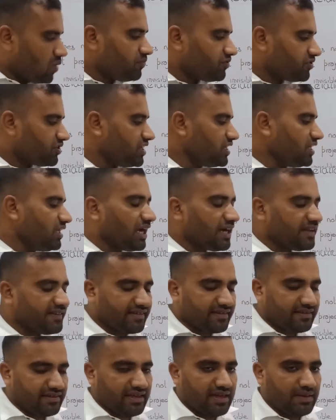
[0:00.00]
Chomsky
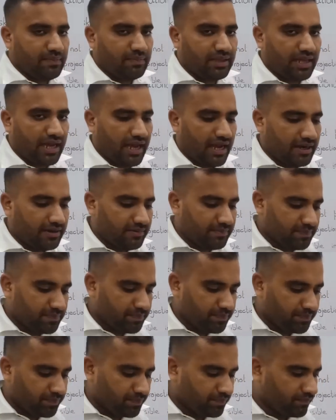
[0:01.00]
has claimed that
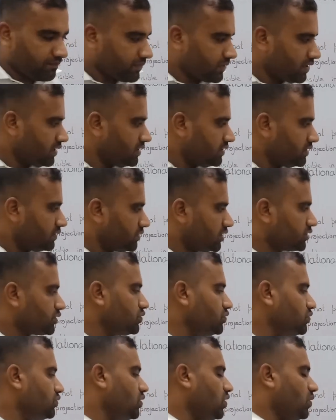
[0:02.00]
the
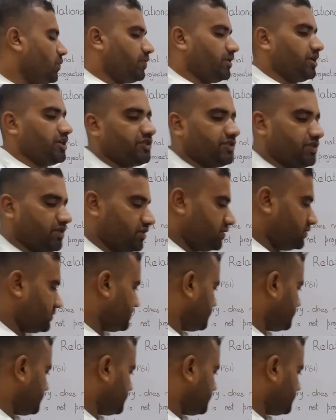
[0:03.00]
two operation